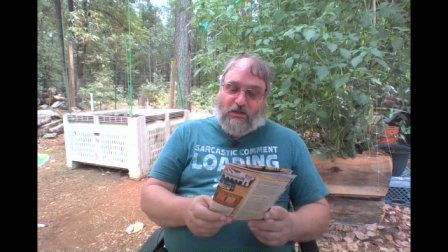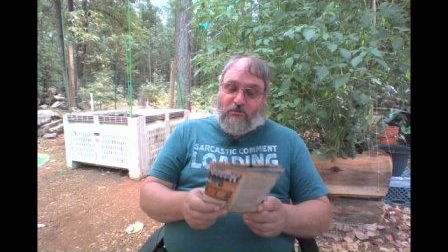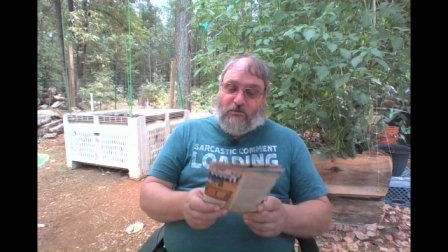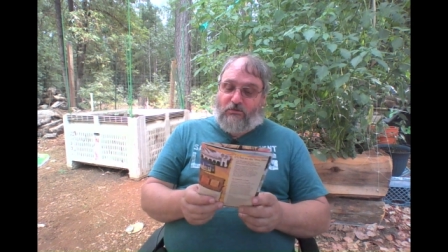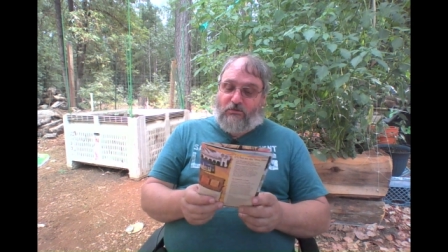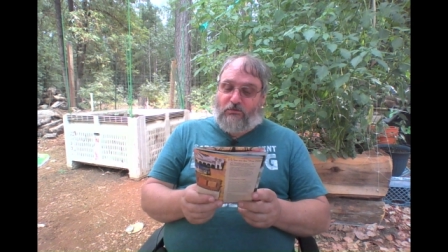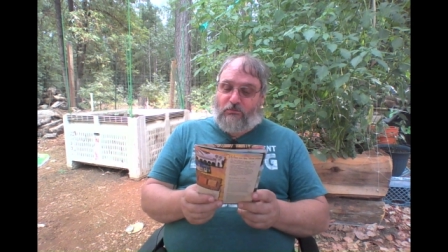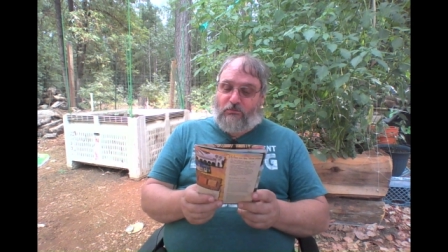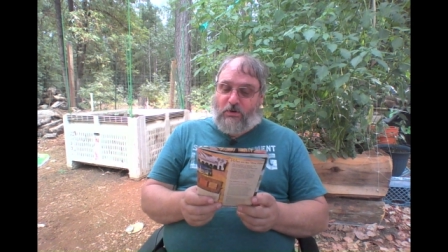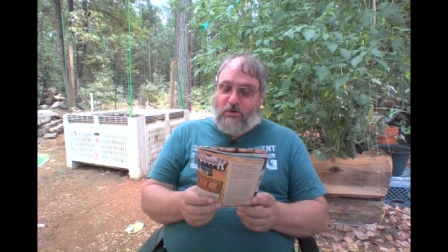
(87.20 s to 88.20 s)
The
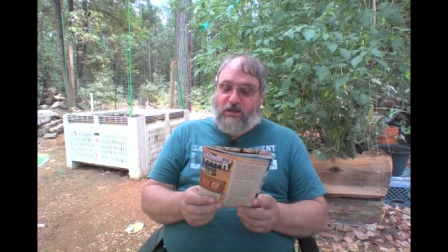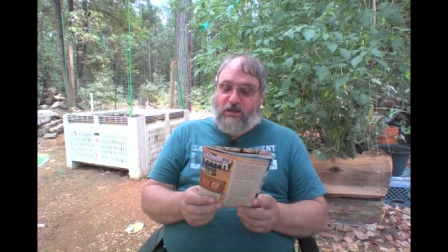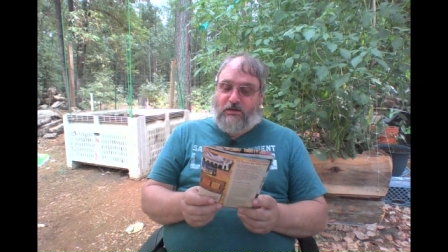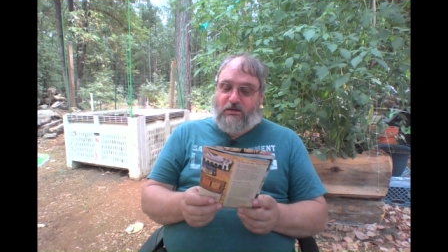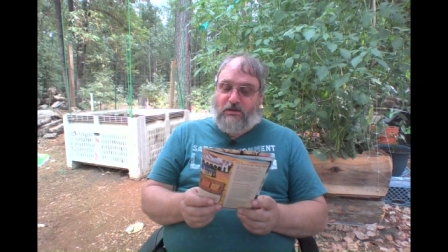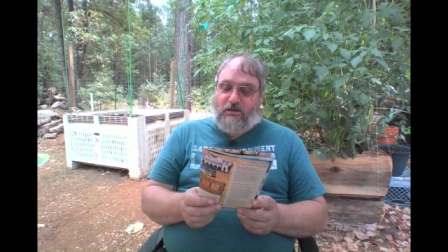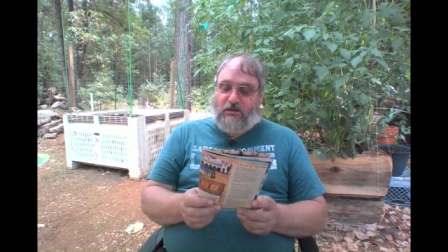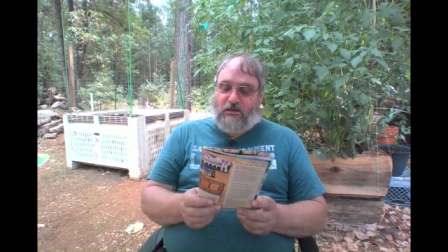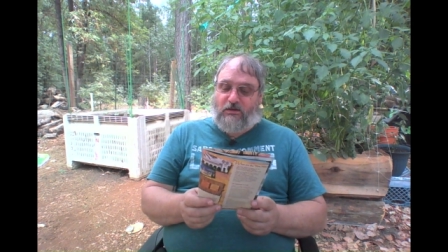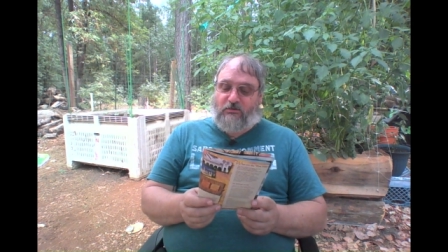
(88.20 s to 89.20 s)
Quran
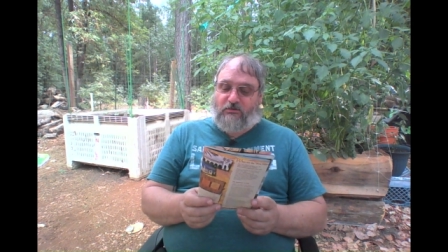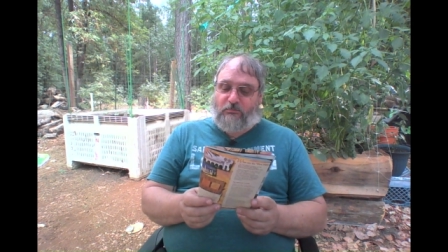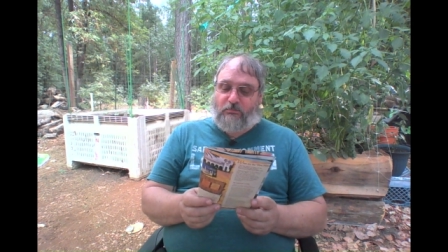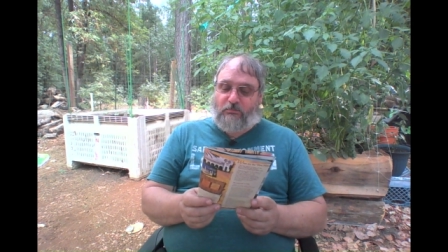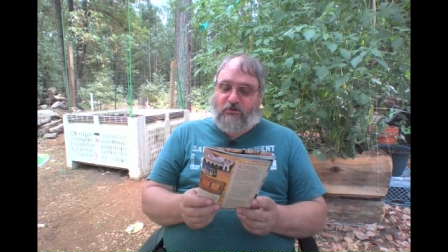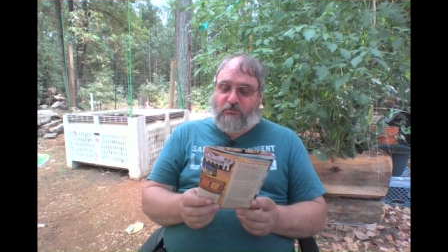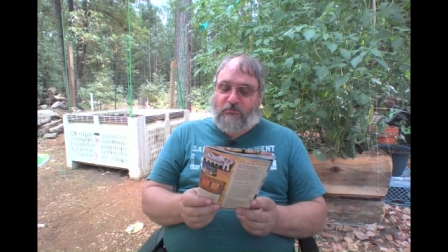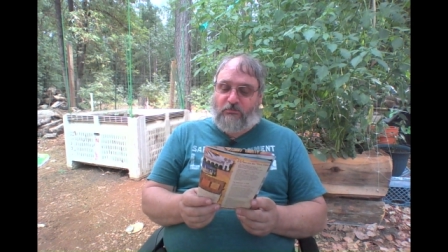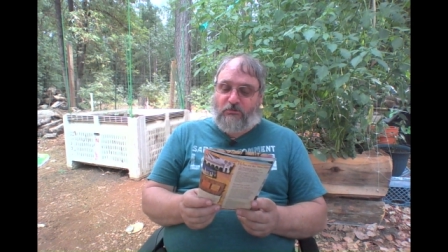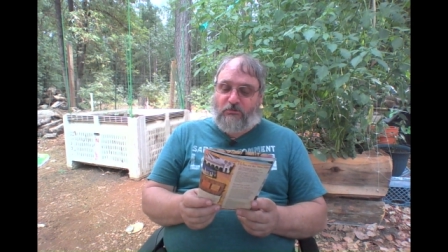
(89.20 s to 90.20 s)
is the
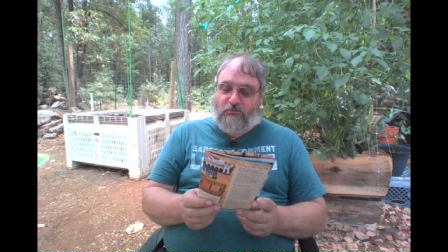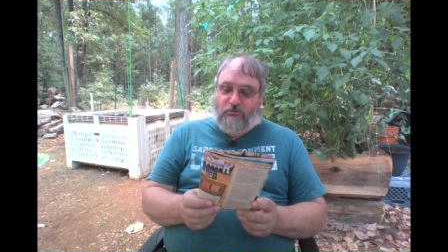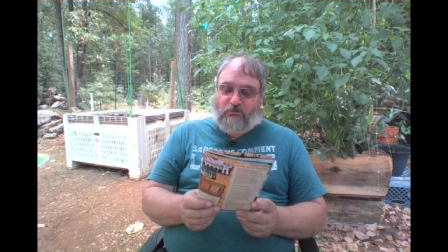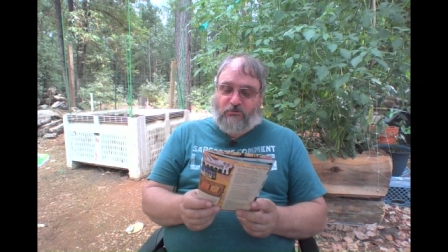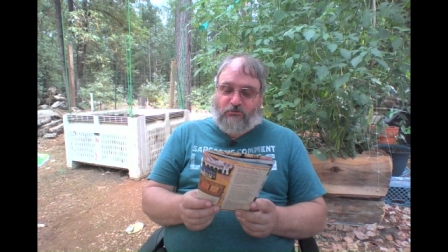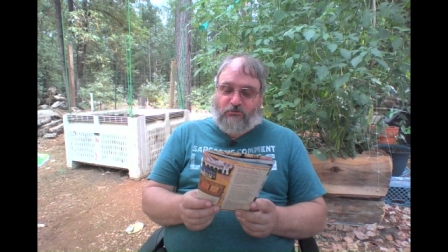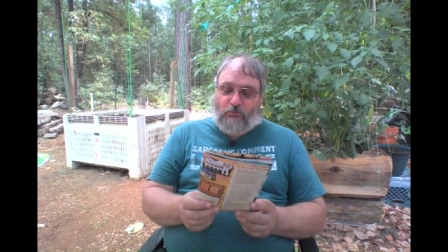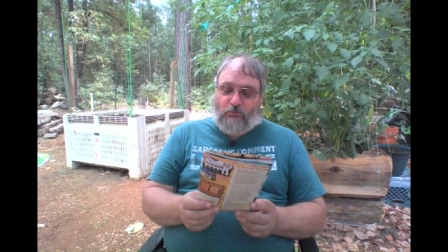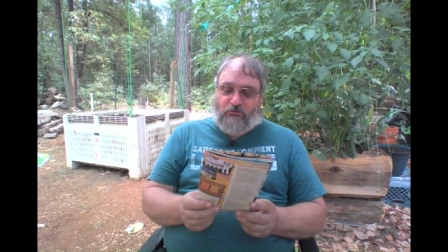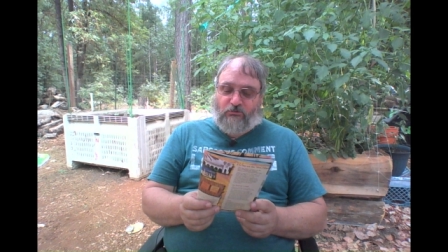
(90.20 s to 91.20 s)
principal
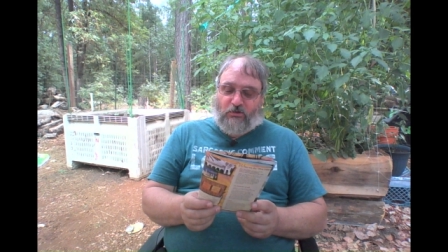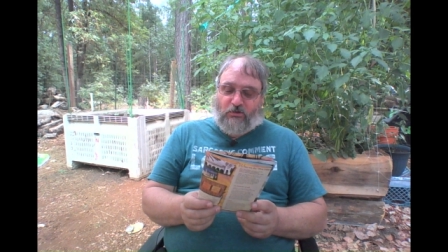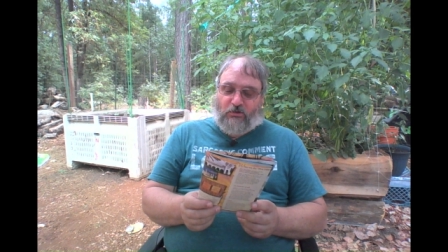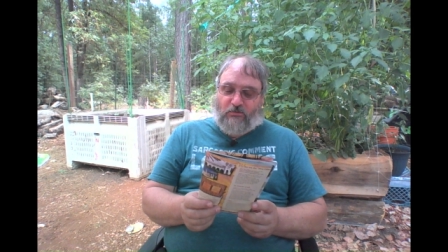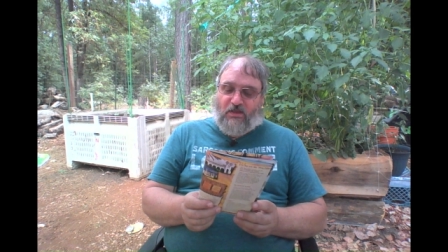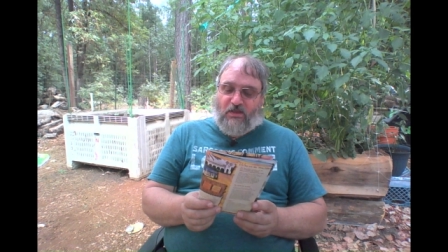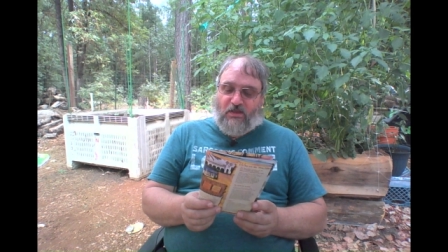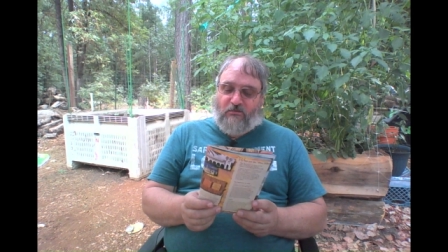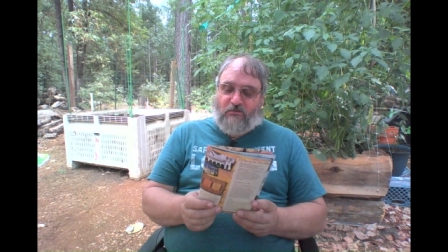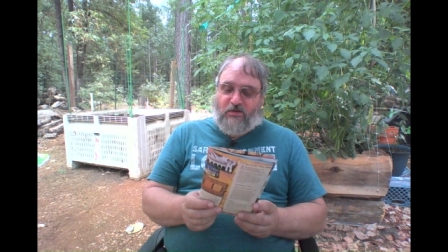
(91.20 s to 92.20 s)
source of
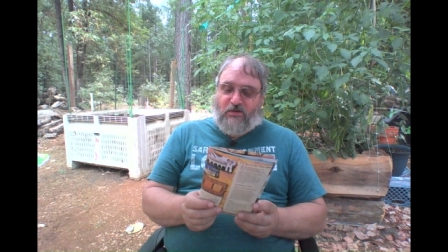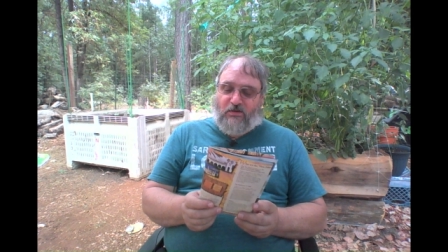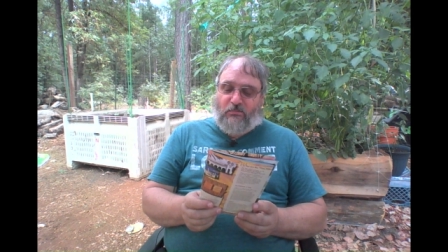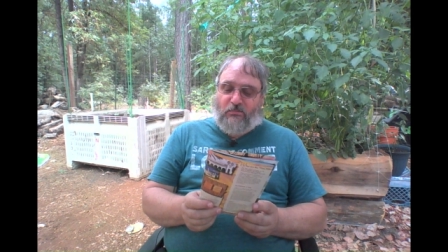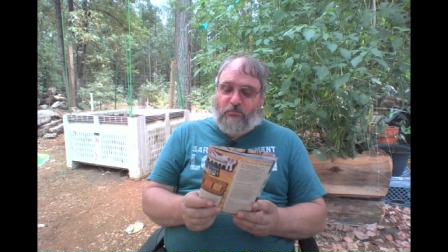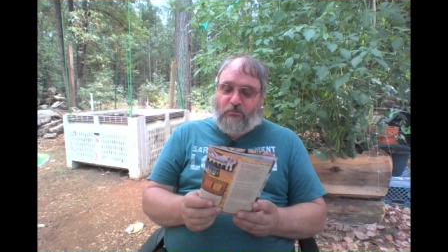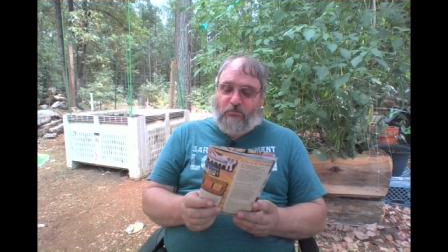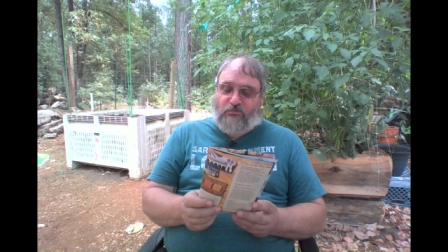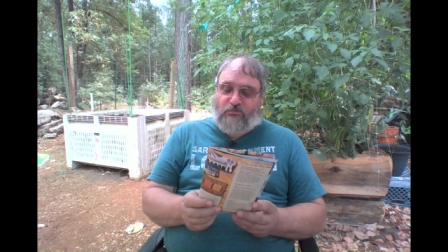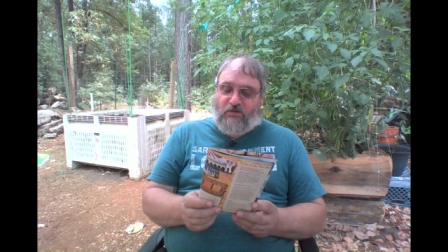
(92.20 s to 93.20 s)
every
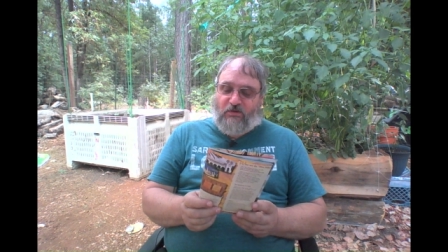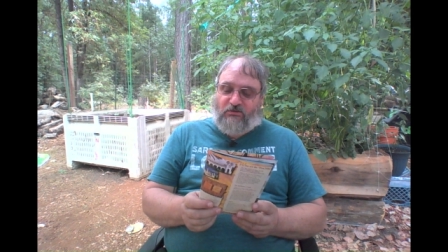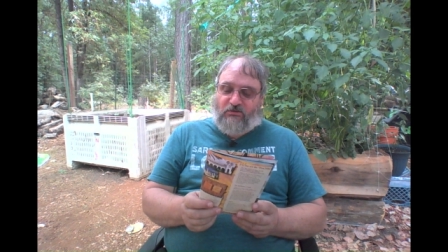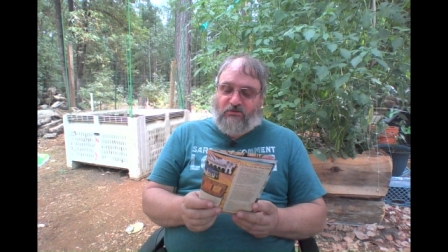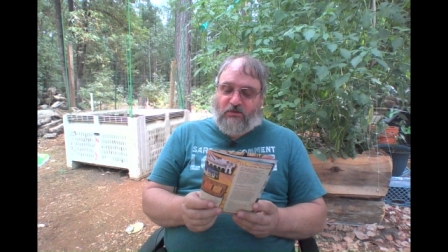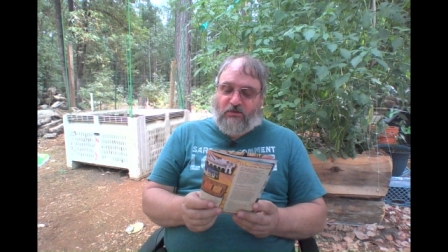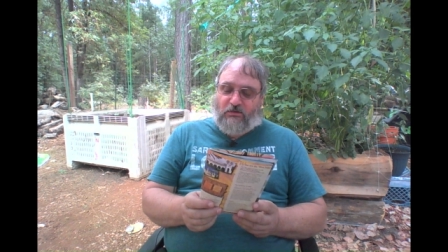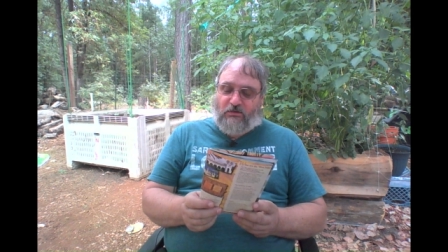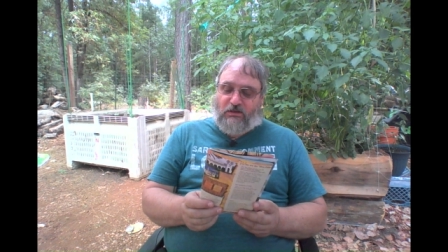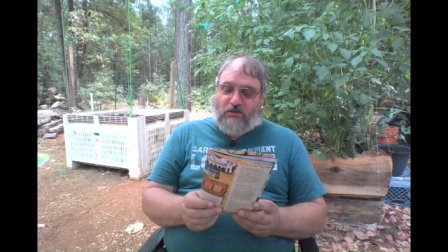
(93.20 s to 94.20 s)
Muslim's faith
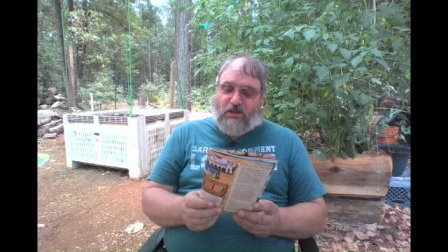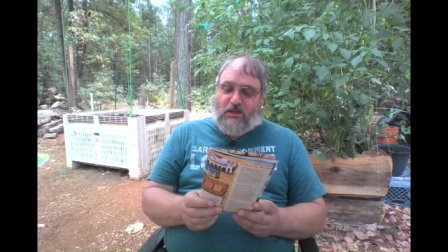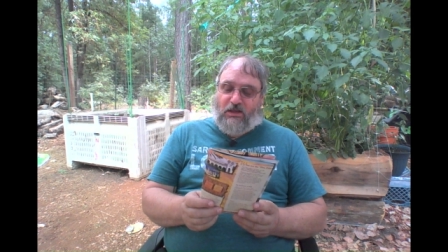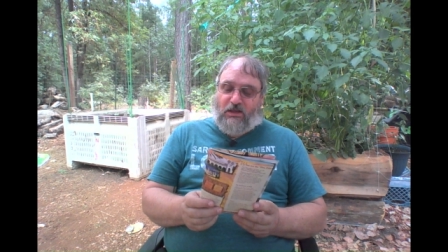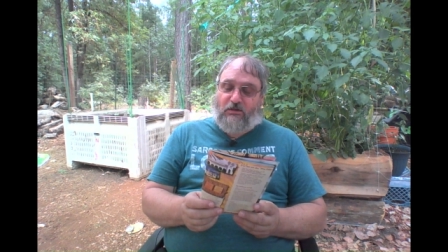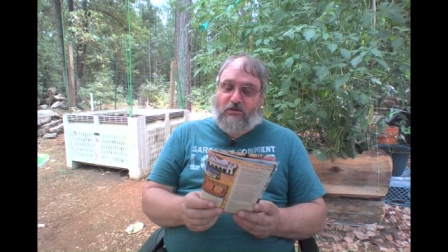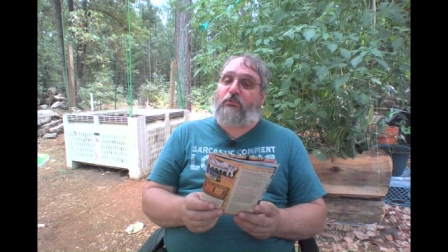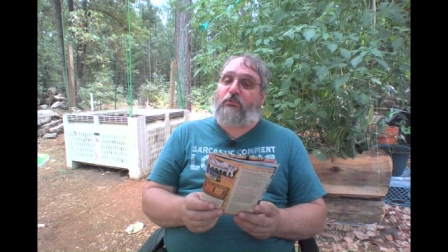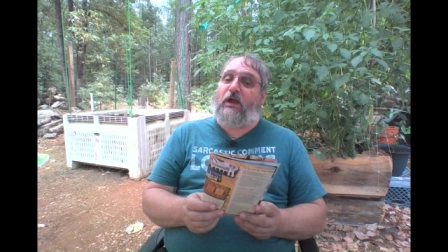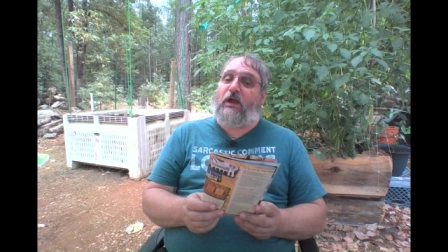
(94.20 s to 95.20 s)
and
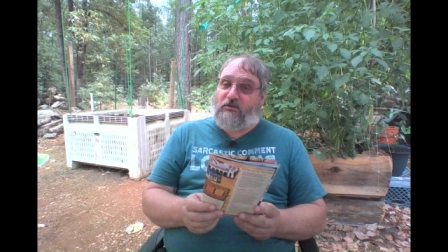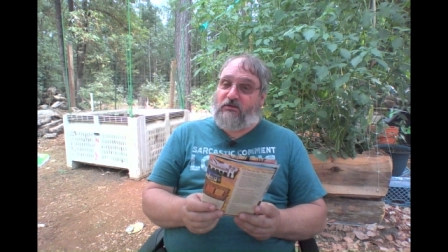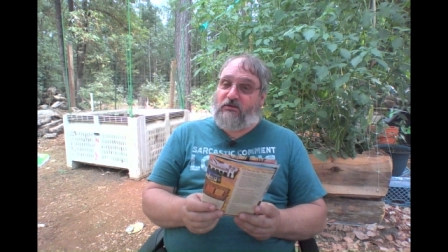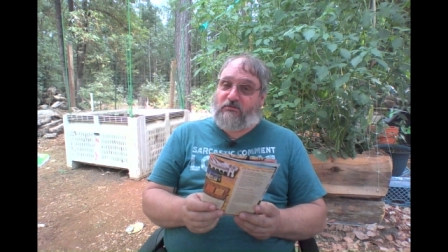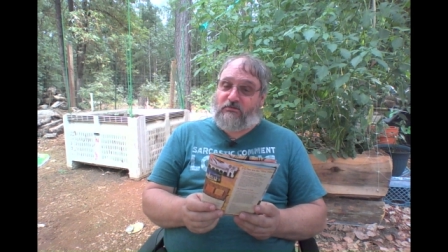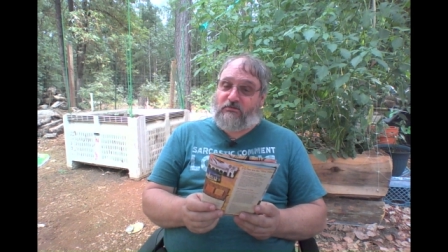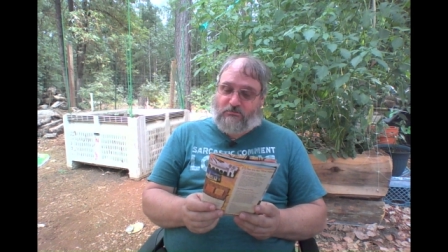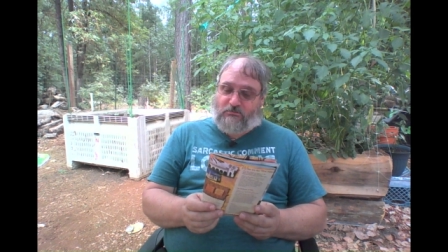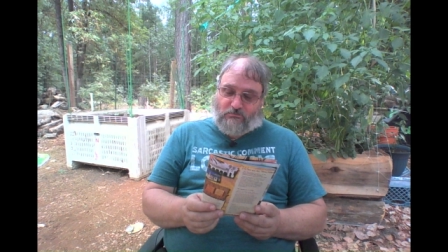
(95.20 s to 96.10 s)
practice.